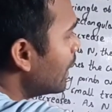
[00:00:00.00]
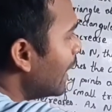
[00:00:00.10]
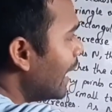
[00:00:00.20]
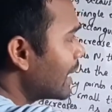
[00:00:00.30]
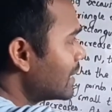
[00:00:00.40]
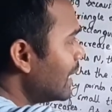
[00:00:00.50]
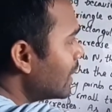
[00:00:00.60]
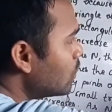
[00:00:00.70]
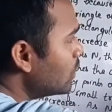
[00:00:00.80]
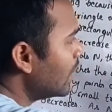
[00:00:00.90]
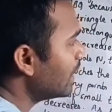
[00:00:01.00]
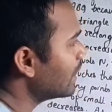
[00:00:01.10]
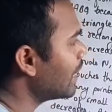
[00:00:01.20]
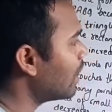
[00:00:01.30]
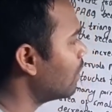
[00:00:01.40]
exact to the
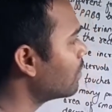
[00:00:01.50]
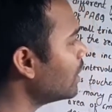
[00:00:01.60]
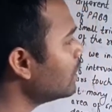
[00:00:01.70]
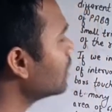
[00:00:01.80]
area of the